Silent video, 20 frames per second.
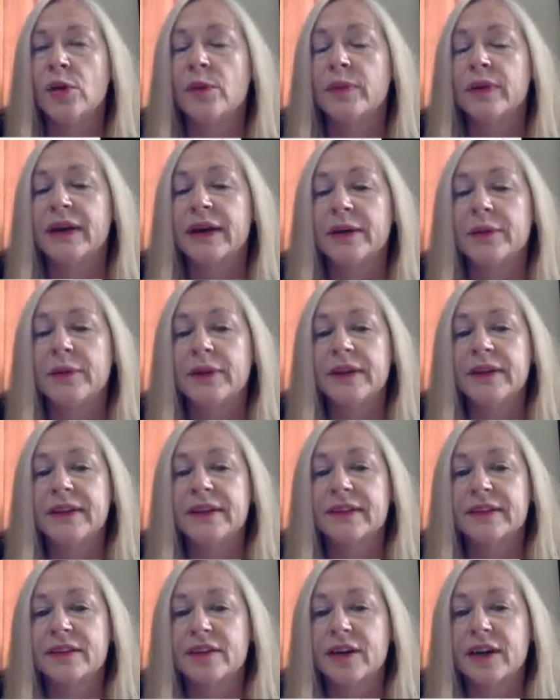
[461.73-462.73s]
But I will
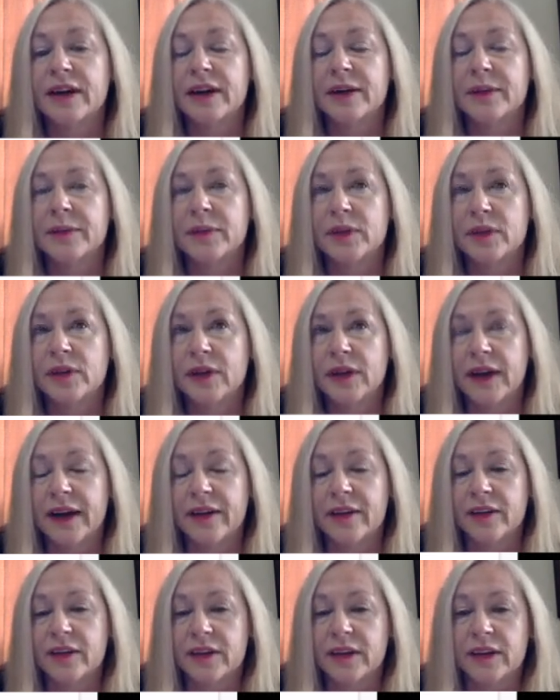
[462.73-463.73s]
describe, how
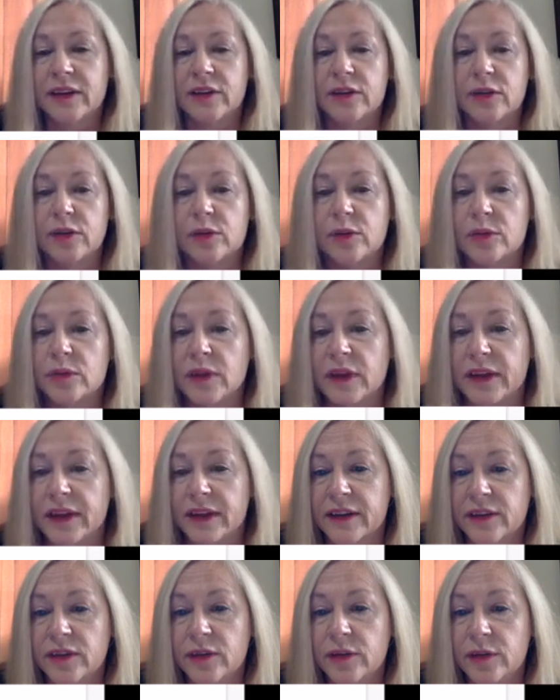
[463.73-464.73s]
you can do like
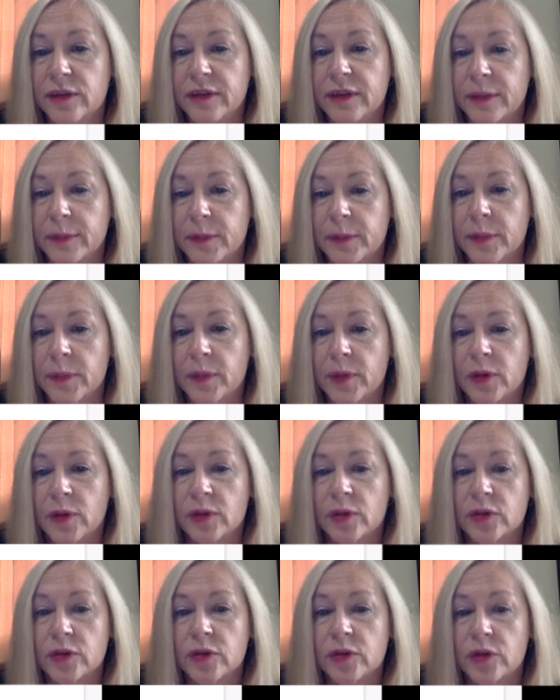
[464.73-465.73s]
a two-step
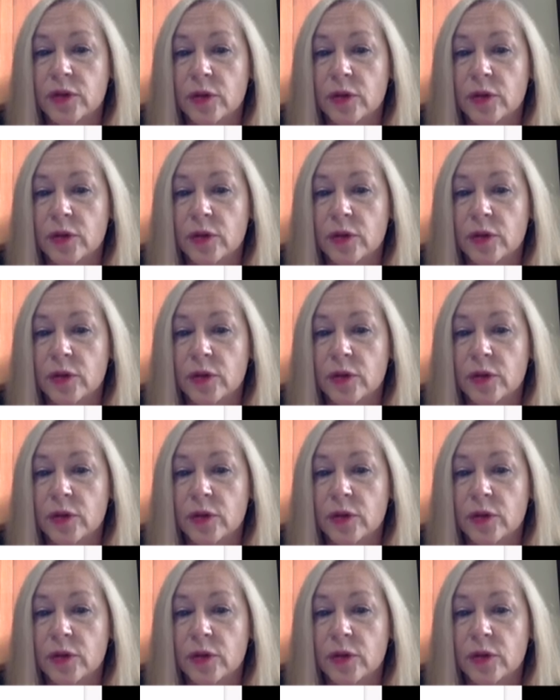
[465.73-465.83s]
approach